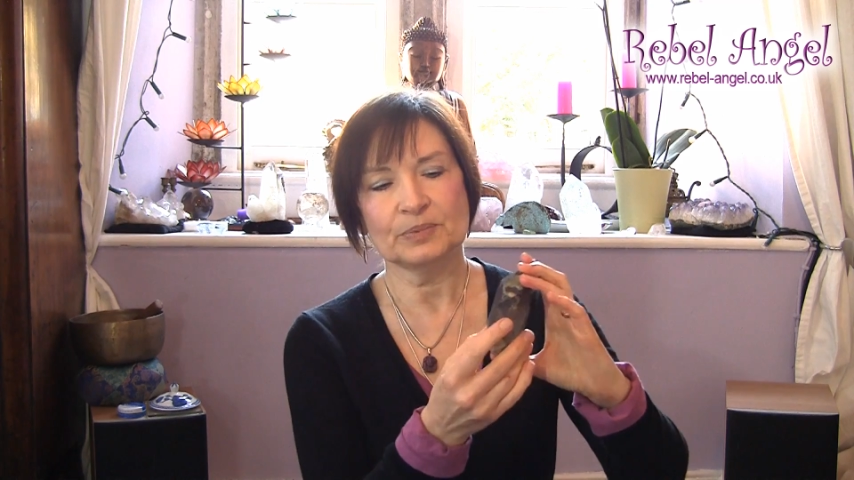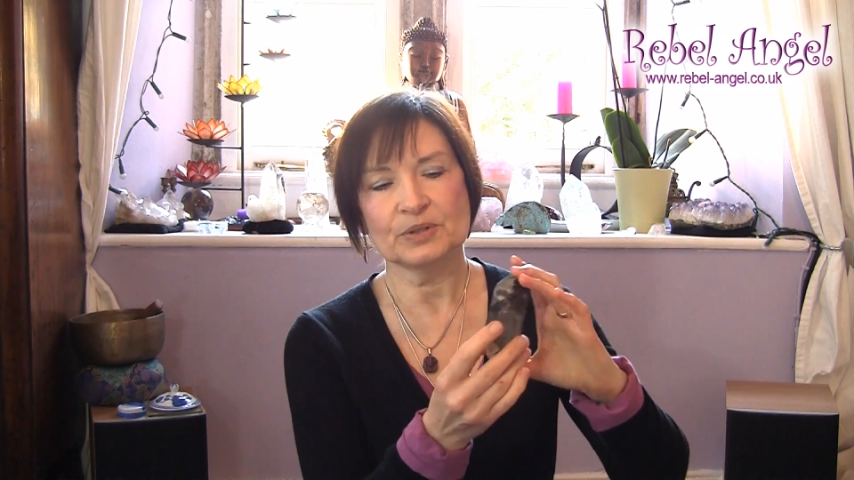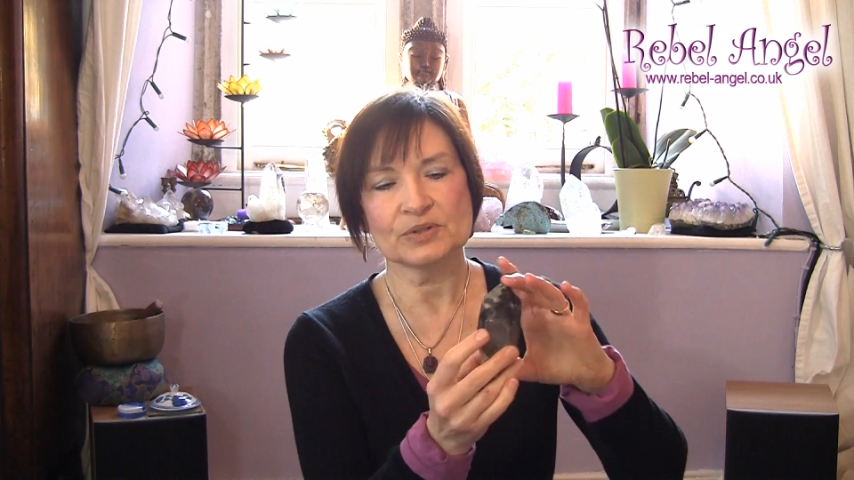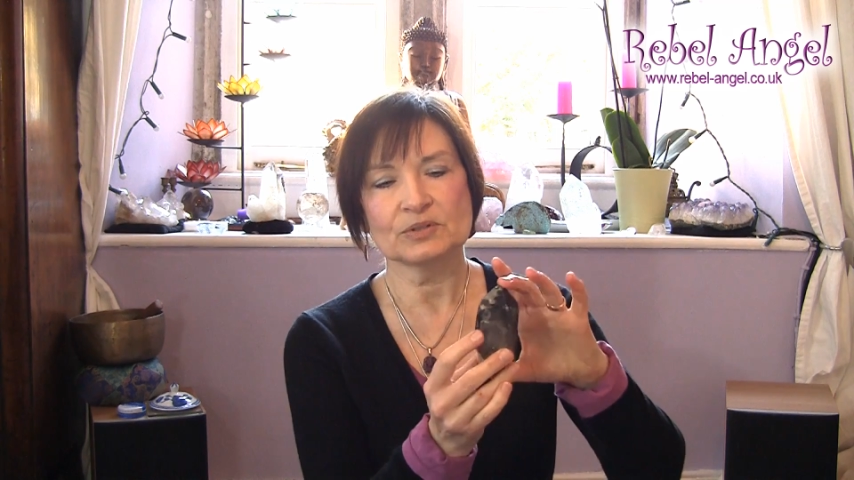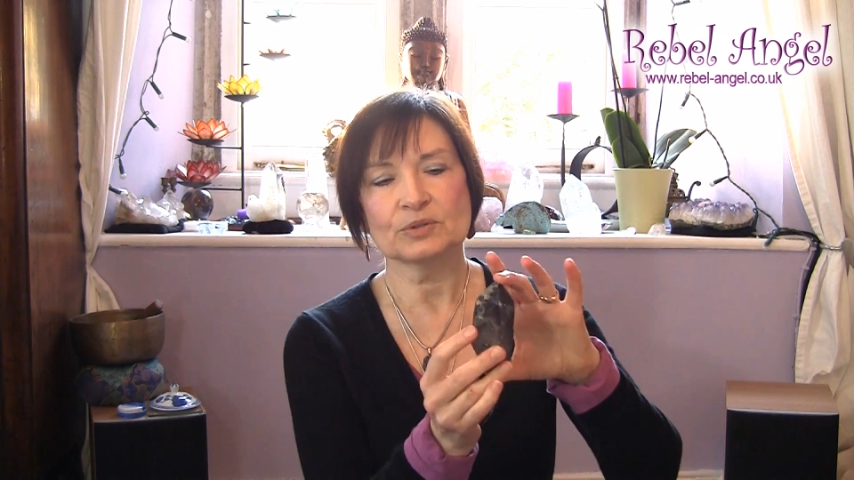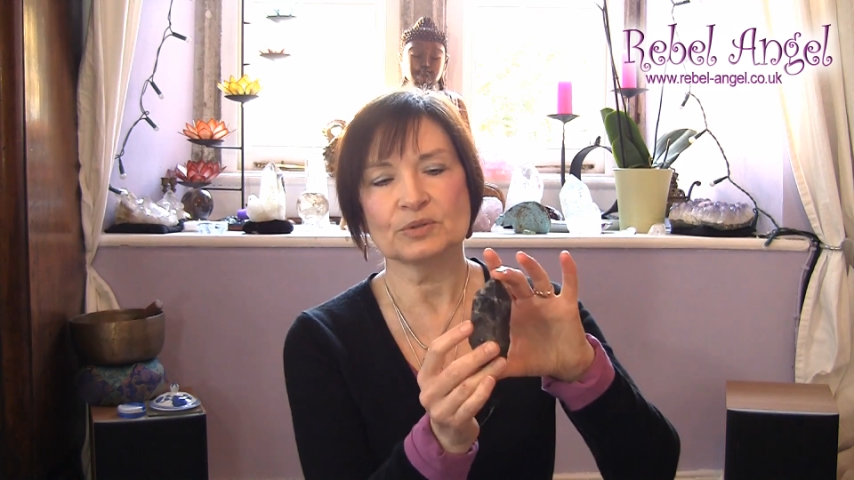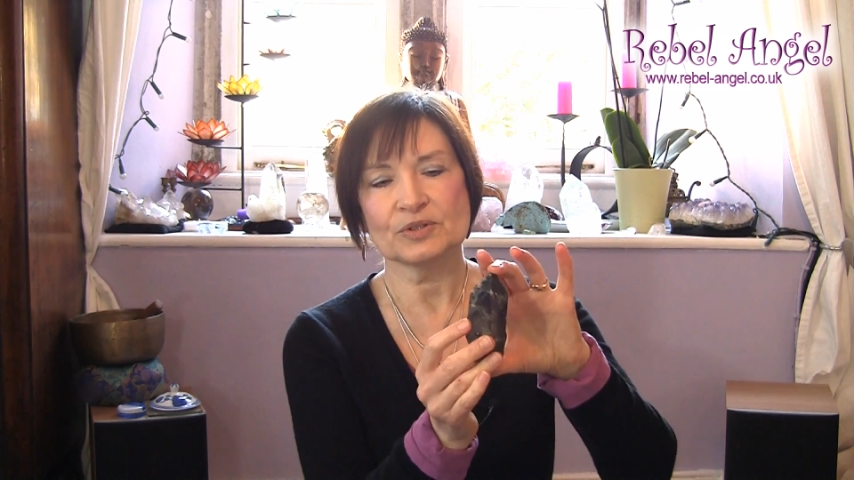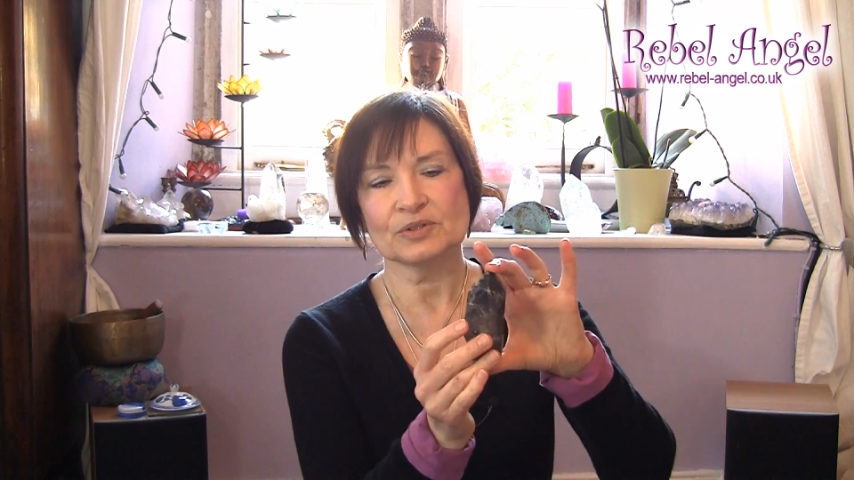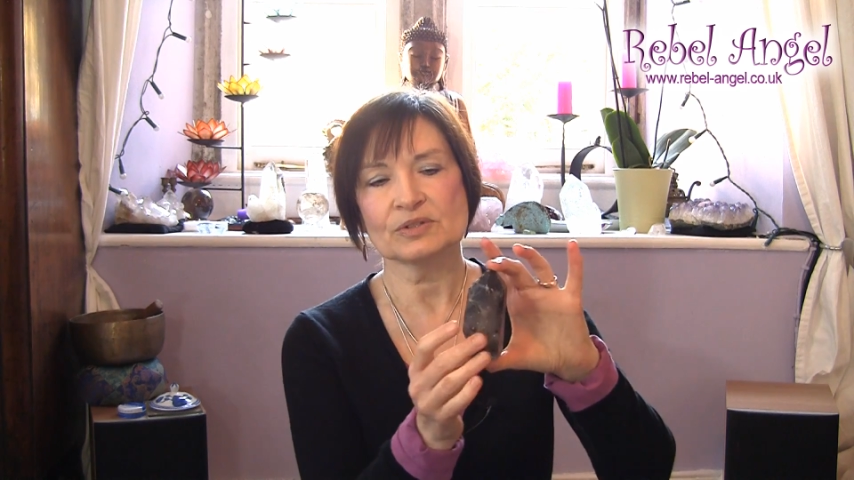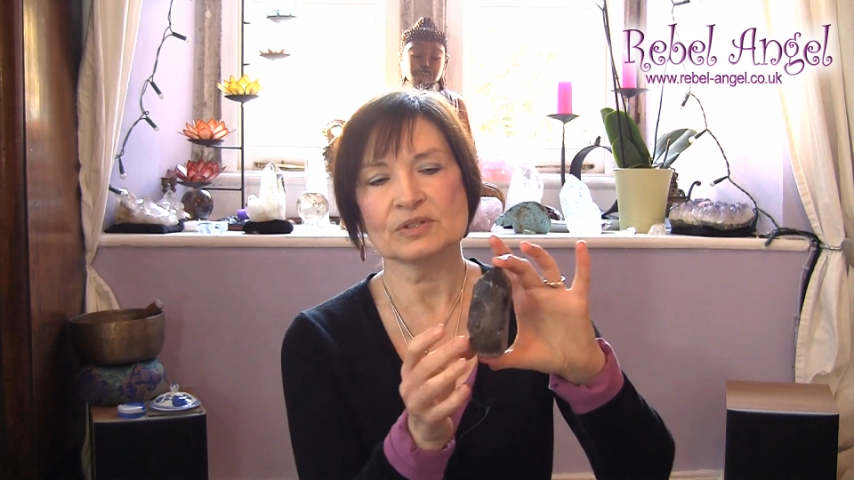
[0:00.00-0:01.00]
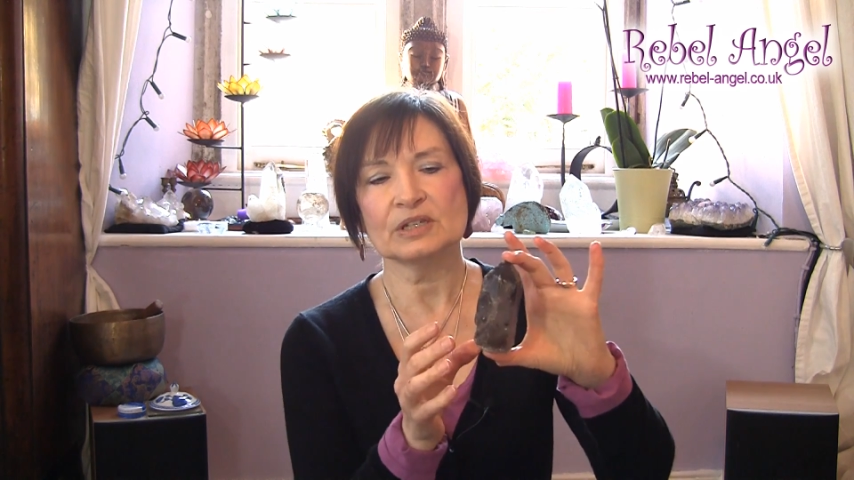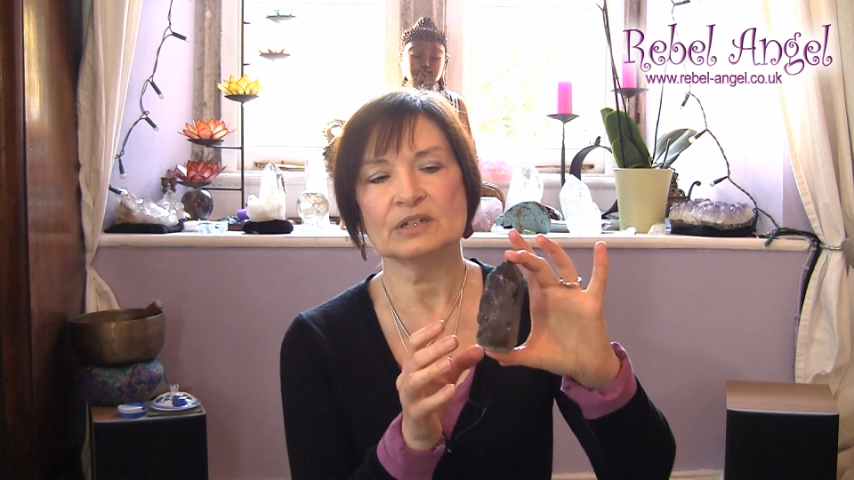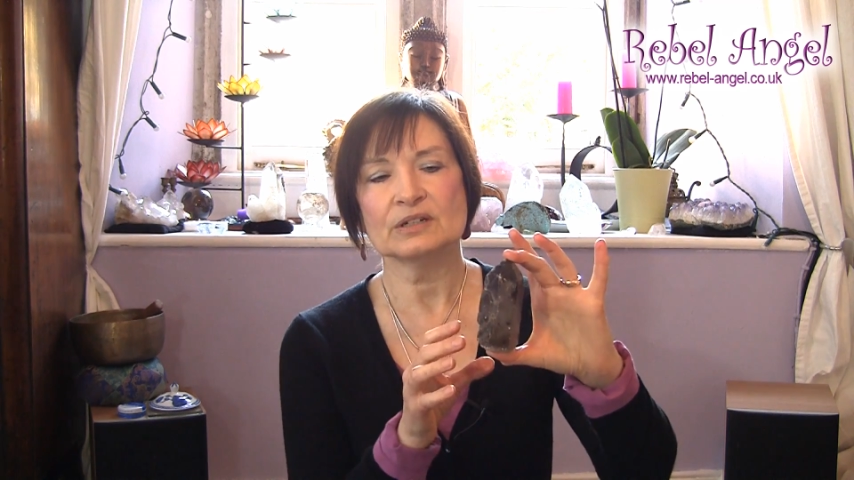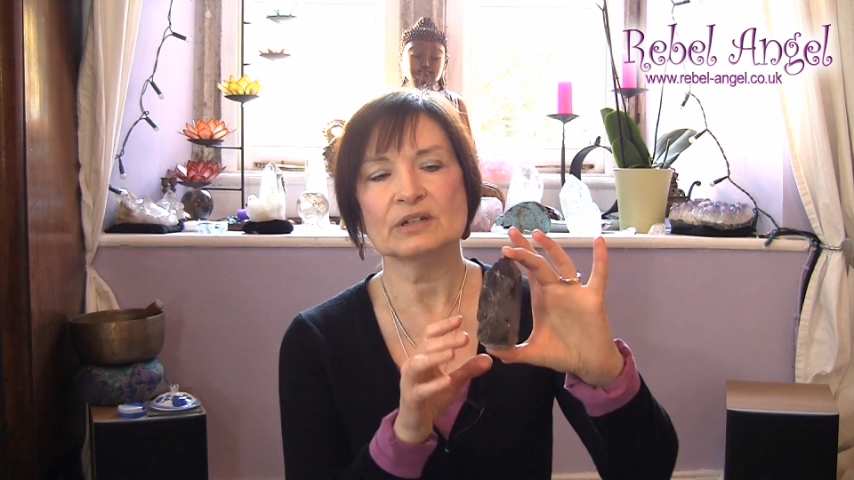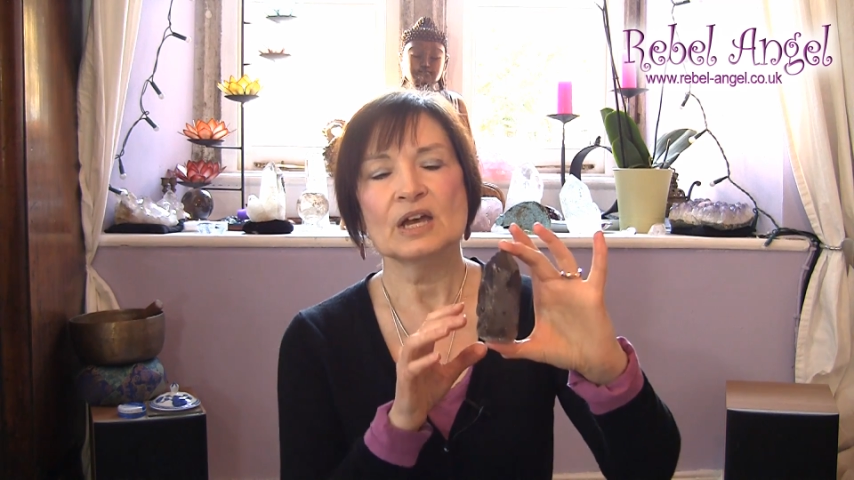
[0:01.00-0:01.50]
personal crystals
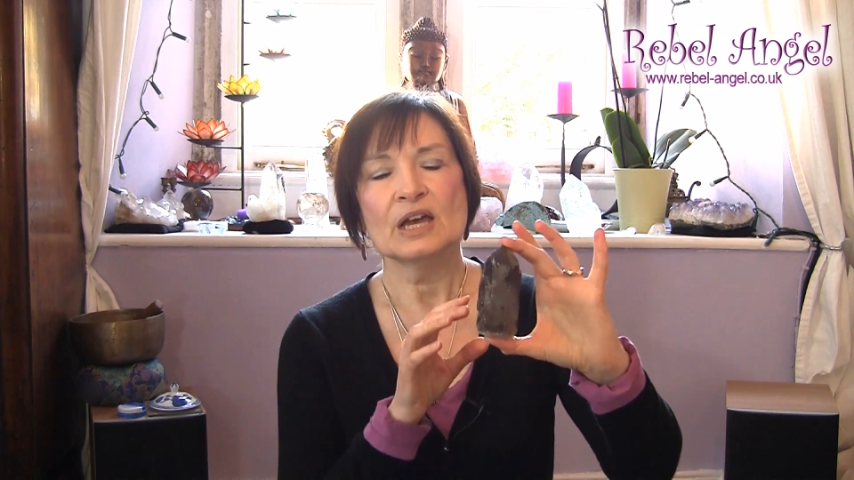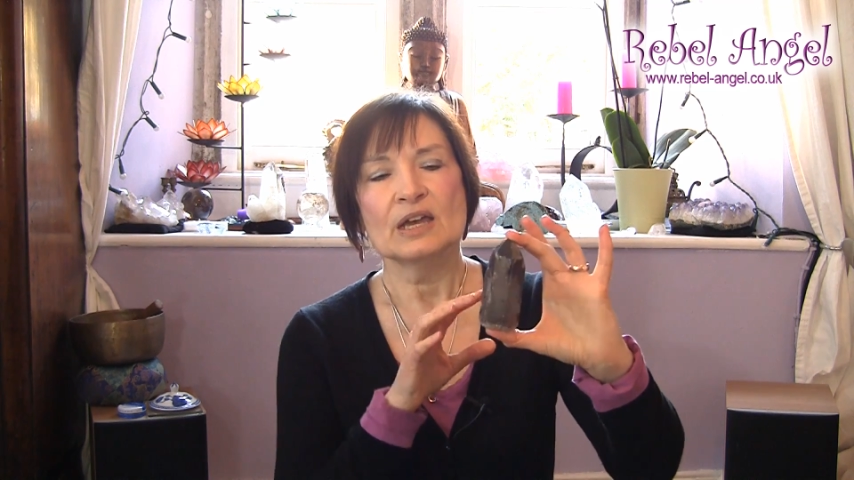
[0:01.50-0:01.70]
here.